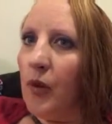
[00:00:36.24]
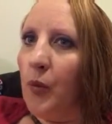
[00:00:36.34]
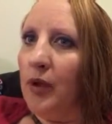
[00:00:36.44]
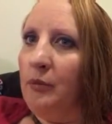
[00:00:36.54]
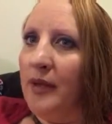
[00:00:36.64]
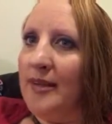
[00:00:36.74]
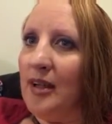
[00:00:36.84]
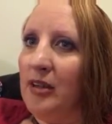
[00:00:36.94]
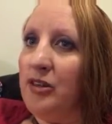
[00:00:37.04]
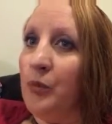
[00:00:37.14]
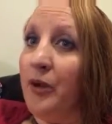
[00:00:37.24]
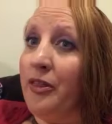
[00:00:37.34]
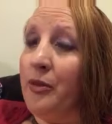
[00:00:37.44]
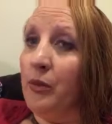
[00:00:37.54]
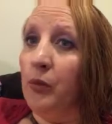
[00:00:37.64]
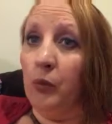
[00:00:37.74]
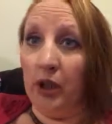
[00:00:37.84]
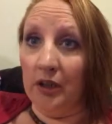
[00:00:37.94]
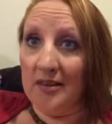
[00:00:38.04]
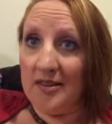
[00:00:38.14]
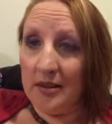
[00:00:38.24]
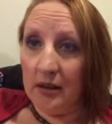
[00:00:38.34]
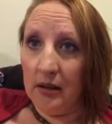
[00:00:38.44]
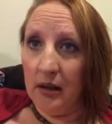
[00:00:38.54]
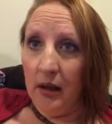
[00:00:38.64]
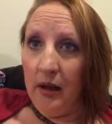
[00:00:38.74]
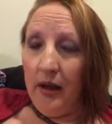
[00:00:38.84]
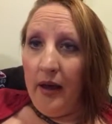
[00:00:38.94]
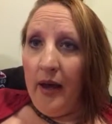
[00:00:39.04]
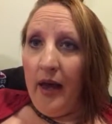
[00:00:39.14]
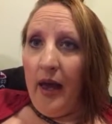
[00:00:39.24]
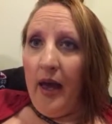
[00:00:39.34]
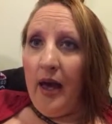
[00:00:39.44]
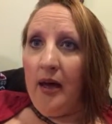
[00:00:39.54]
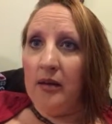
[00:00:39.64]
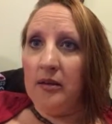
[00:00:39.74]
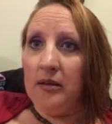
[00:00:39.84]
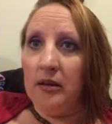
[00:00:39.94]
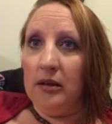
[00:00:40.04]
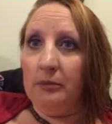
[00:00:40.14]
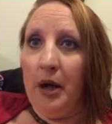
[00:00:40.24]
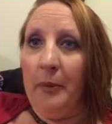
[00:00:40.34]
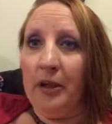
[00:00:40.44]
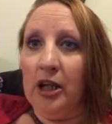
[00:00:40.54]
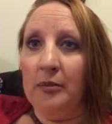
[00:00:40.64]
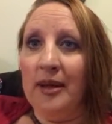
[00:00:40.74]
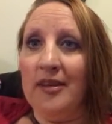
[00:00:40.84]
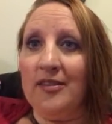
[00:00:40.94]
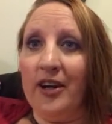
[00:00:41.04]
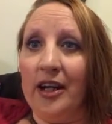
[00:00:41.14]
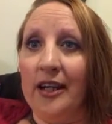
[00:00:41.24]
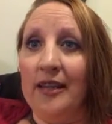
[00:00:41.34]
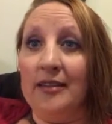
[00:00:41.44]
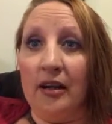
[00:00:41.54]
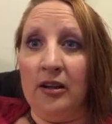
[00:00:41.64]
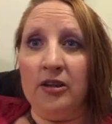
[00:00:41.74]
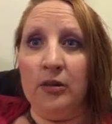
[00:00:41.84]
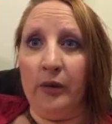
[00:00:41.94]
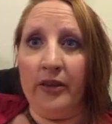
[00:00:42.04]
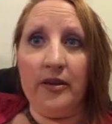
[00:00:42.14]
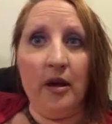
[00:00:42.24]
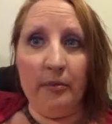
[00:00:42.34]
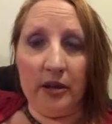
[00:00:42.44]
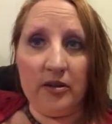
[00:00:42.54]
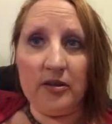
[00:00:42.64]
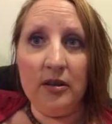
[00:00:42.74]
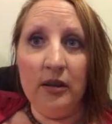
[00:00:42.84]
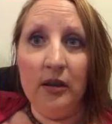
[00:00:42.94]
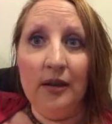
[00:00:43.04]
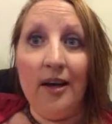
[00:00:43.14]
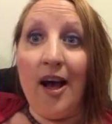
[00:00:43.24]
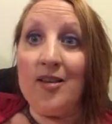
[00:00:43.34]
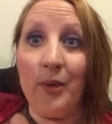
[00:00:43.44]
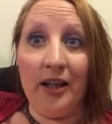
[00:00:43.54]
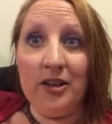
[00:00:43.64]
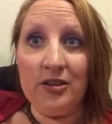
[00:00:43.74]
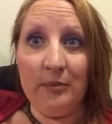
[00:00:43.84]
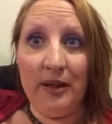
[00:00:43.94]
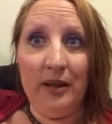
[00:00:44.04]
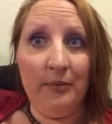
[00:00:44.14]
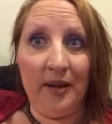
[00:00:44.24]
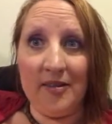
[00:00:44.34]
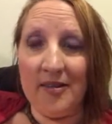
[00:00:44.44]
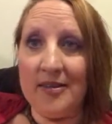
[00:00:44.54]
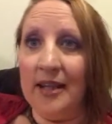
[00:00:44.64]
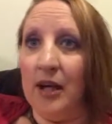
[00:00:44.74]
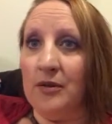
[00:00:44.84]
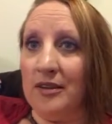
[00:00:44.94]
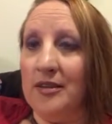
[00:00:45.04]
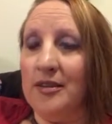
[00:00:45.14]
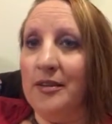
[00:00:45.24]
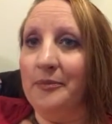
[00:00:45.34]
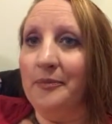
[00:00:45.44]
we're intelligent with words. And Papa Kirby is very intelligent with numbers, as well he should be, because he's an accountant.